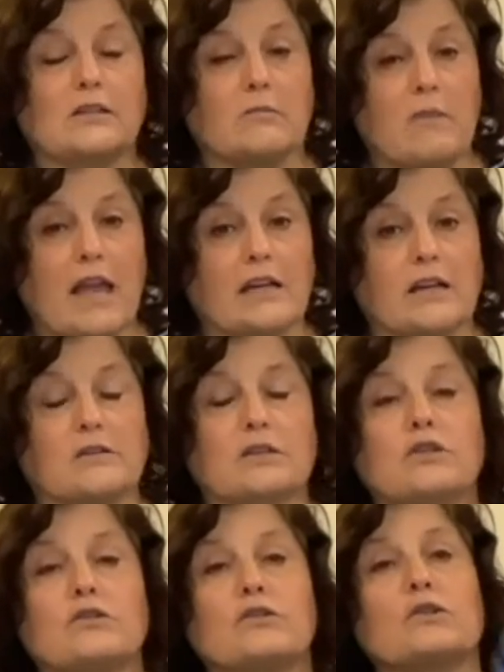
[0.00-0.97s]

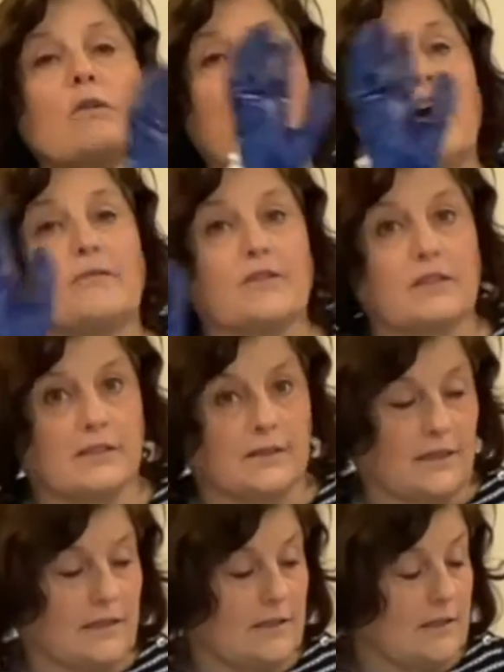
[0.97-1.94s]
tomatoes throughout the
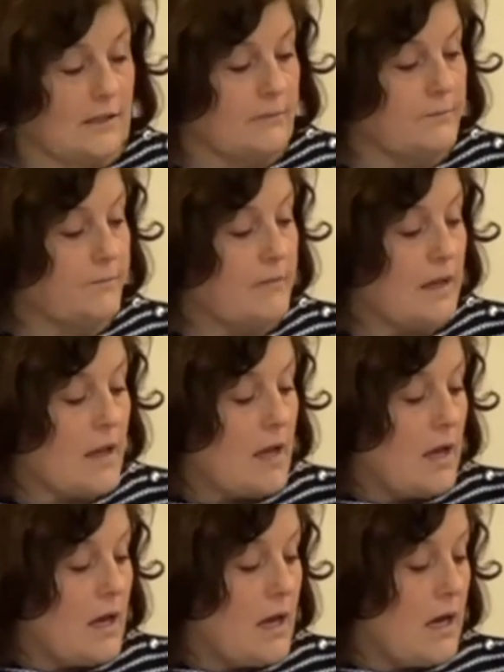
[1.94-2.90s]
season,
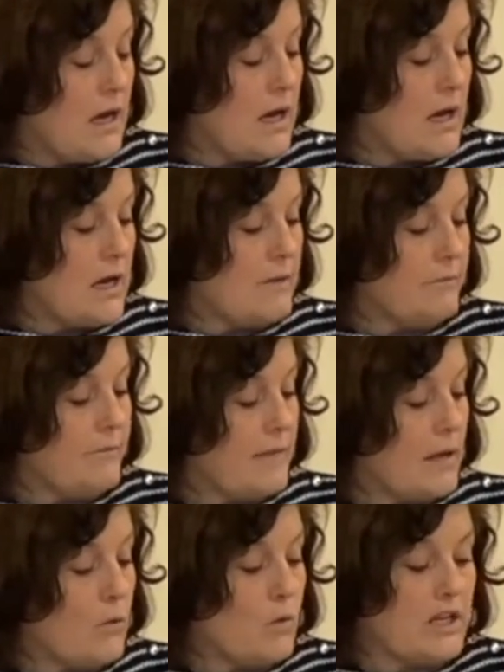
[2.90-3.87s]

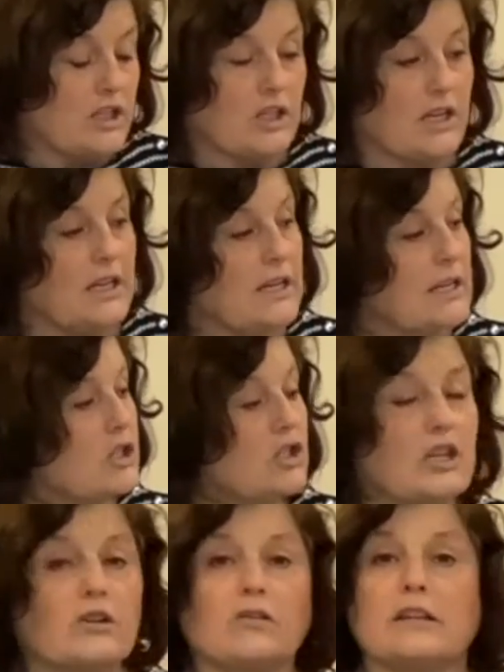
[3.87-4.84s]
which is
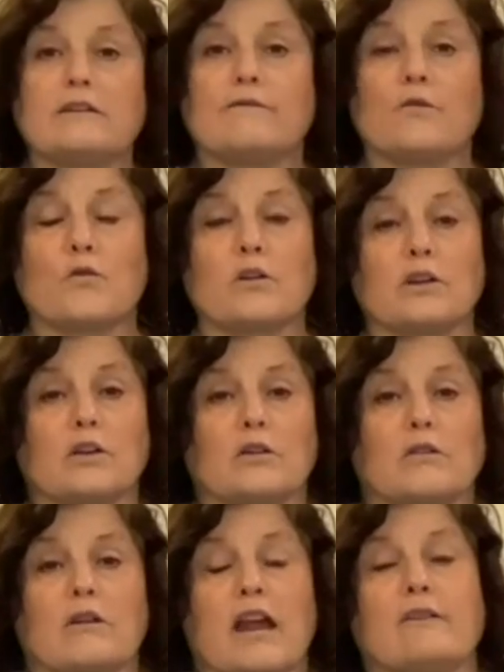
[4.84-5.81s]
generally for
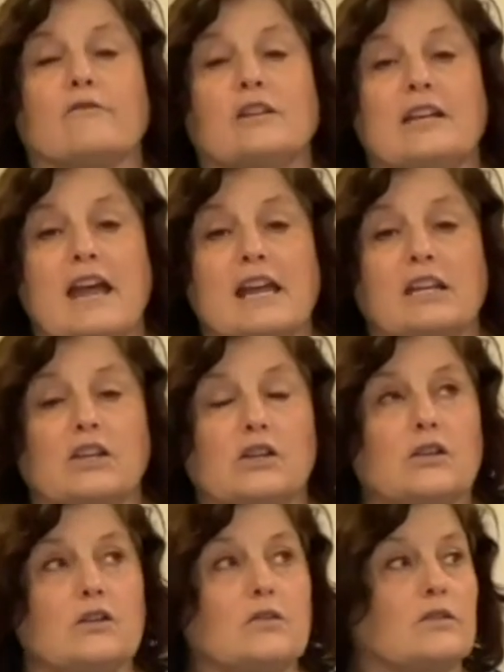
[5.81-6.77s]
your everyday
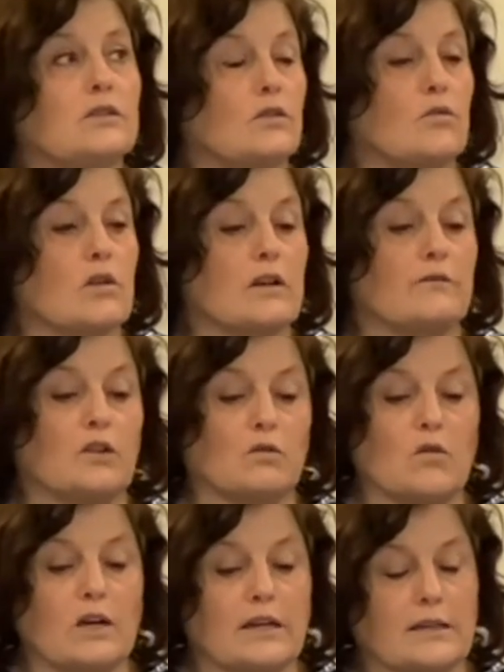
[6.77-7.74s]
use, or if you
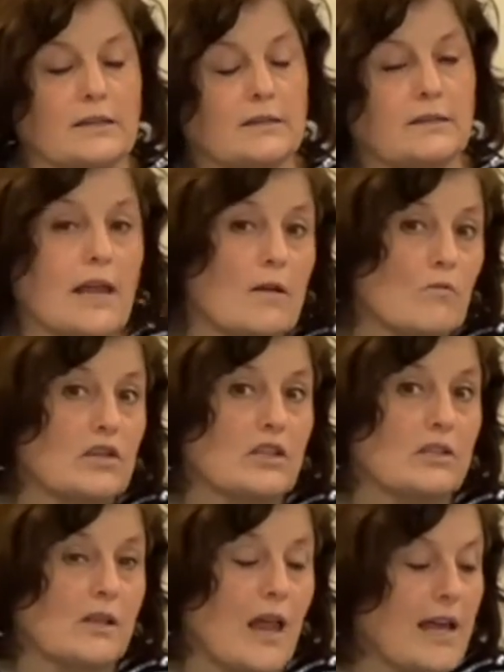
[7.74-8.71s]
want a sandwich
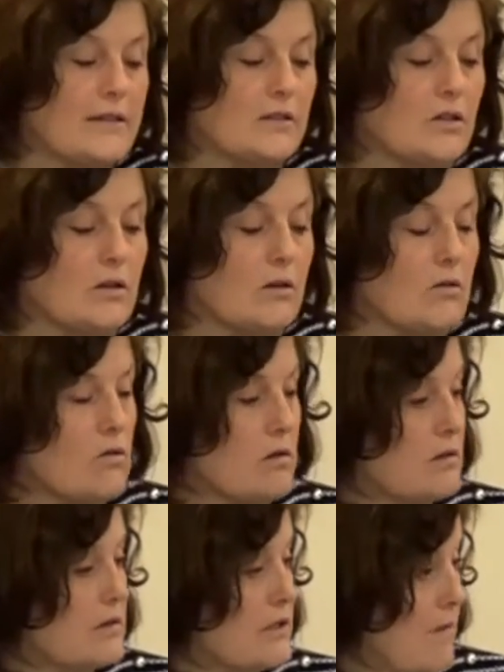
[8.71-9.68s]
slicer
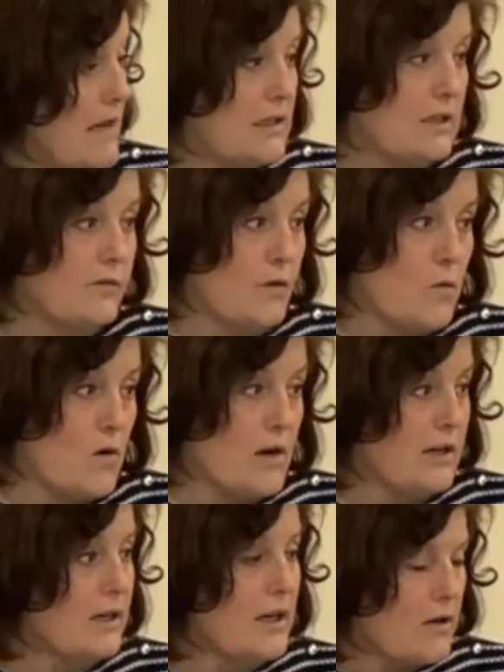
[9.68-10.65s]
or tomatoes for,
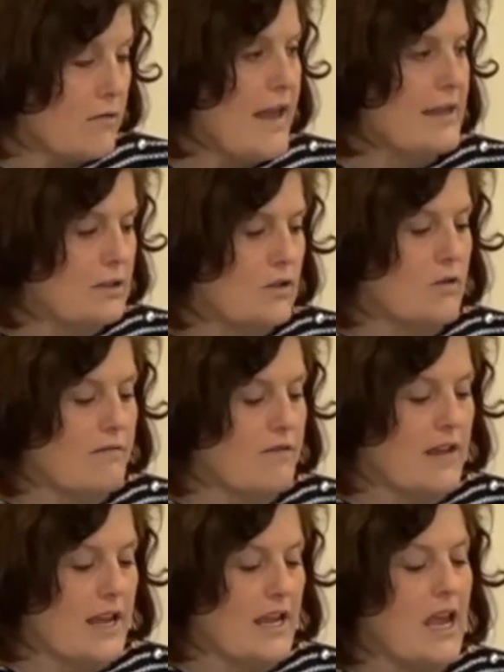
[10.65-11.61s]
that sort of
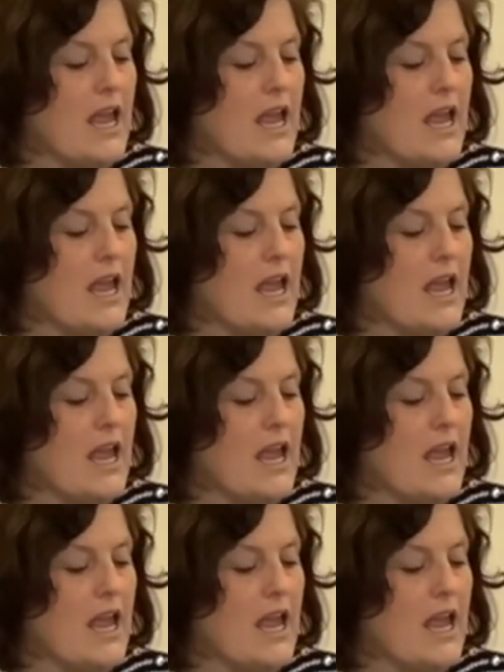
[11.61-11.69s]
thing.